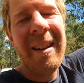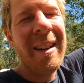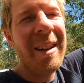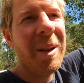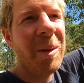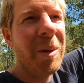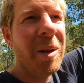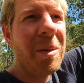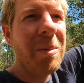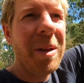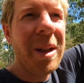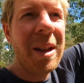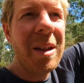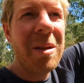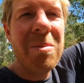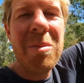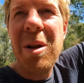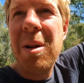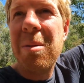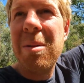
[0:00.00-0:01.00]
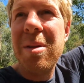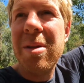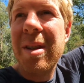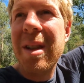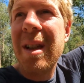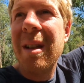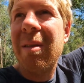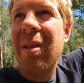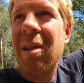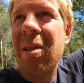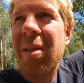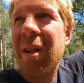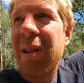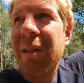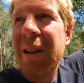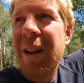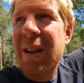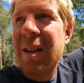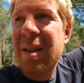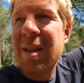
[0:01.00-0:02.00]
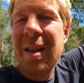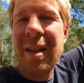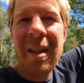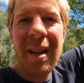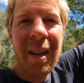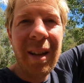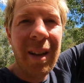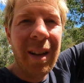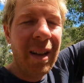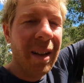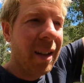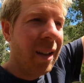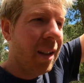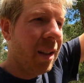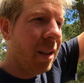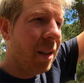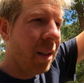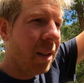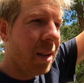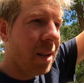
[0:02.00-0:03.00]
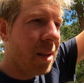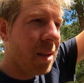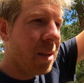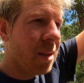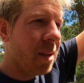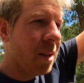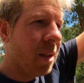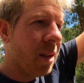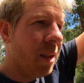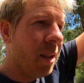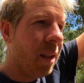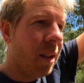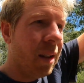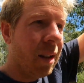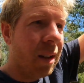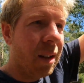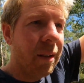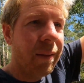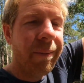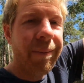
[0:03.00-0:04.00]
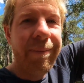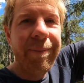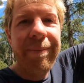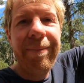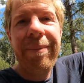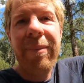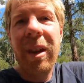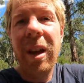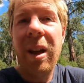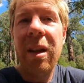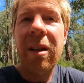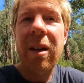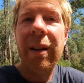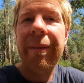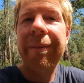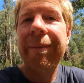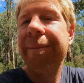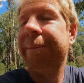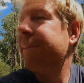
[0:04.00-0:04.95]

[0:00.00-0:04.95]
I don't want to be in the Melbourne city for 3 weeks. Like it's, yeah. Anyway.